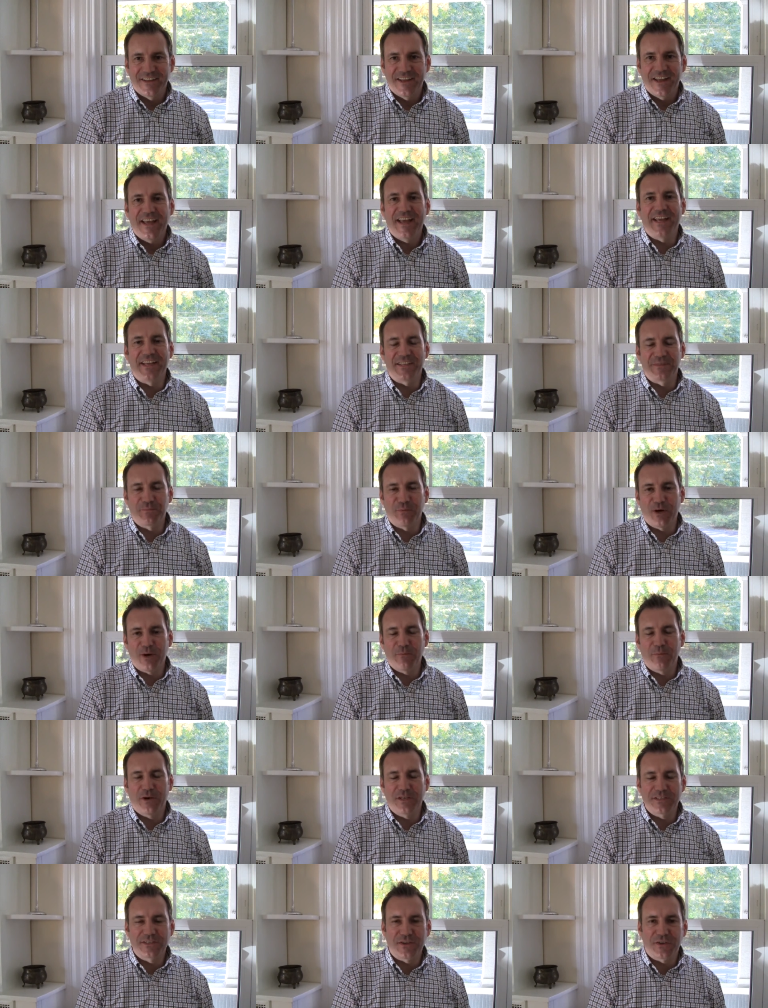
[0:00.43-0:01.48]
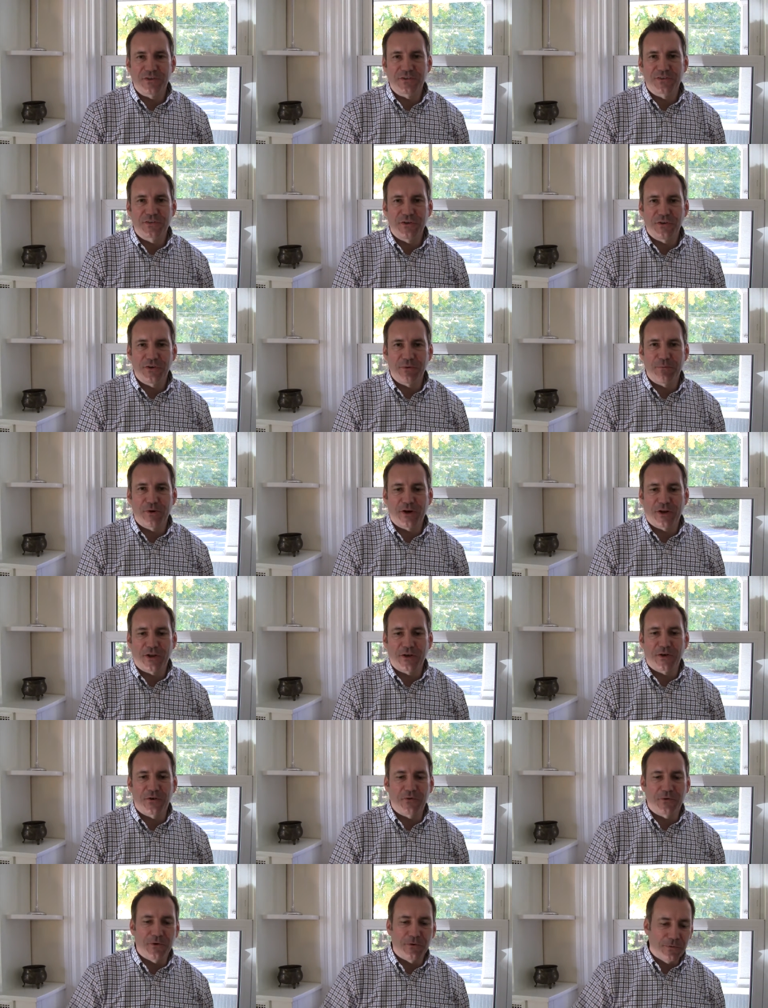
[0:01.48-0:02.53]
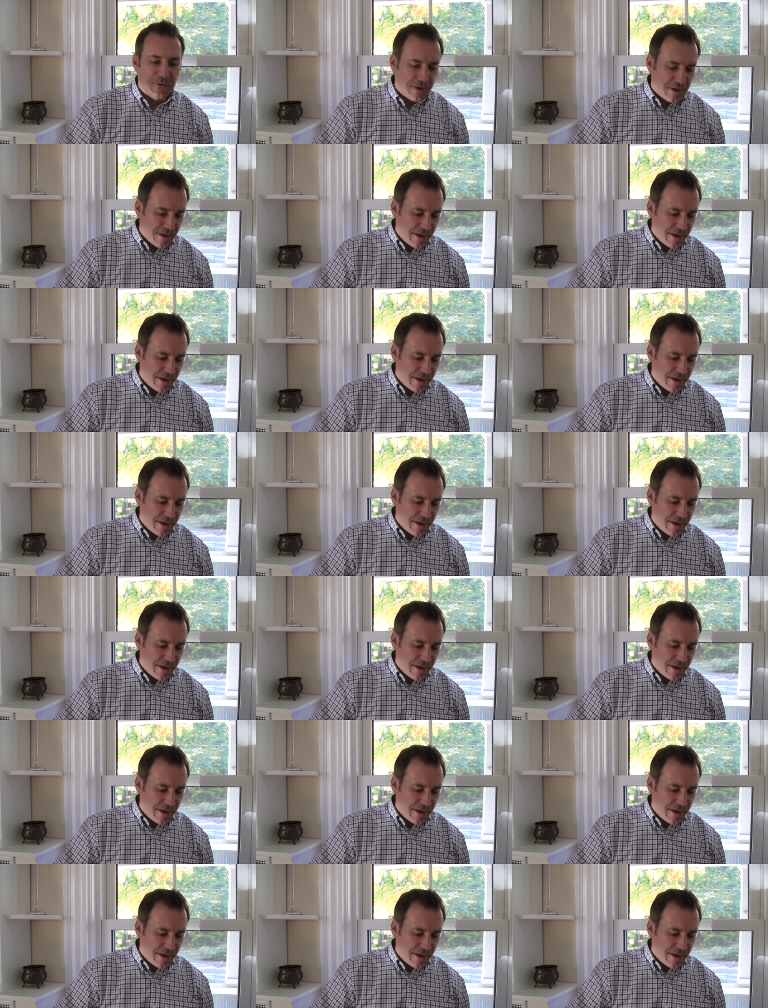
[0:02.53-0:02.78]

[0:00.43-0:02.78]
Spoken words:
Hey, it's Bob Monsell, the Security Marketing Guru.